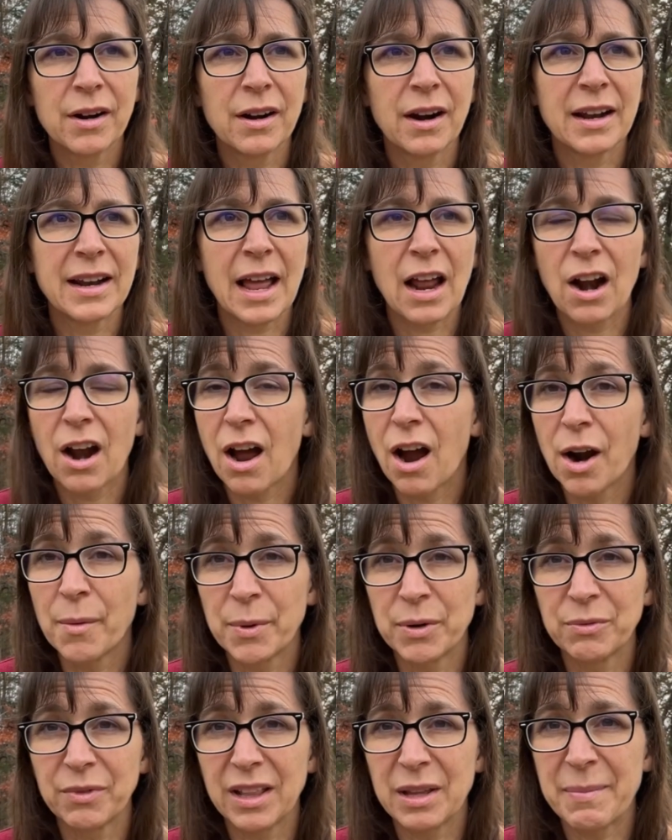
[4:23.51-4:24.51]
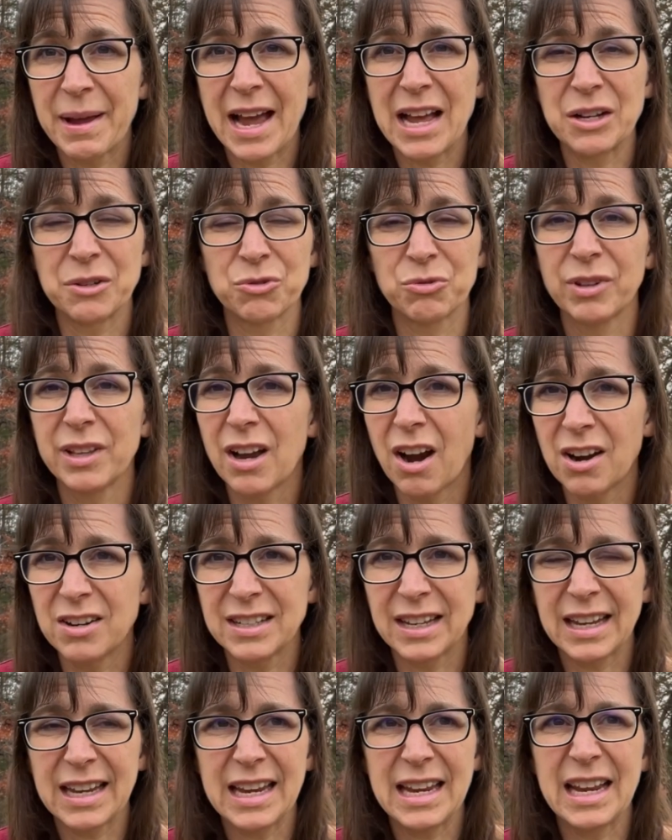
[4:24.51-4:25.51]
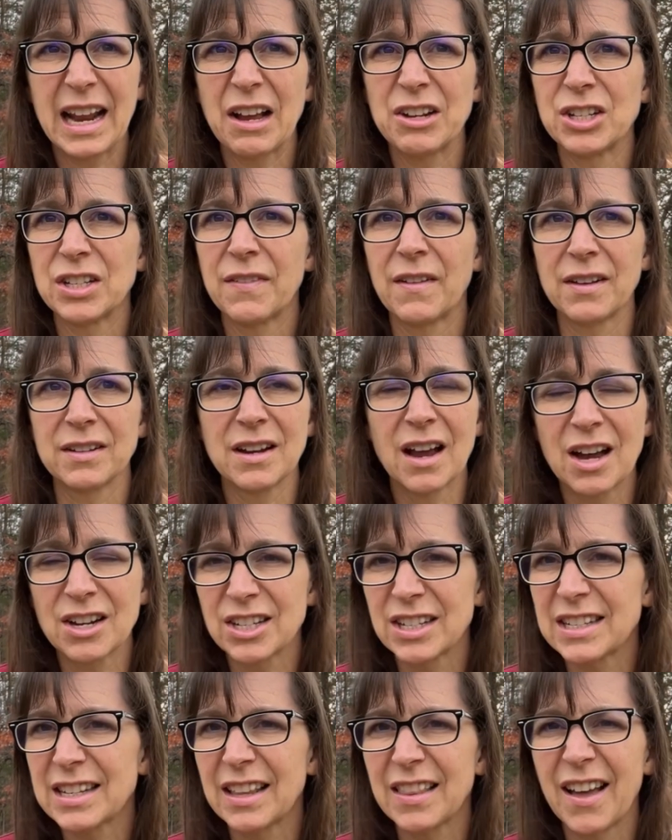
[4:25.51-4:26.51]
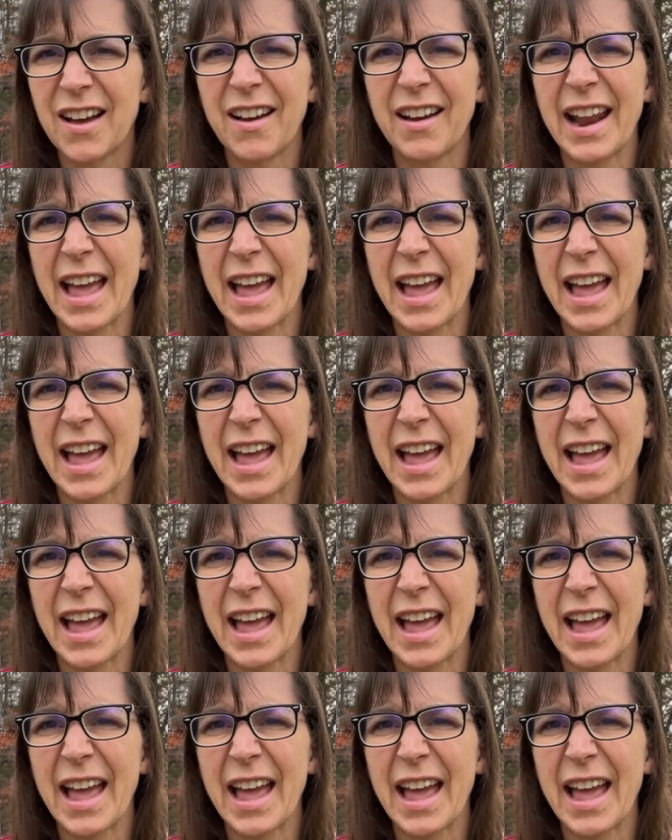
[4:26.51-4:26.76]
I'd had heartburn really bad. It was really hard to eat. I just felt nauseous a lot.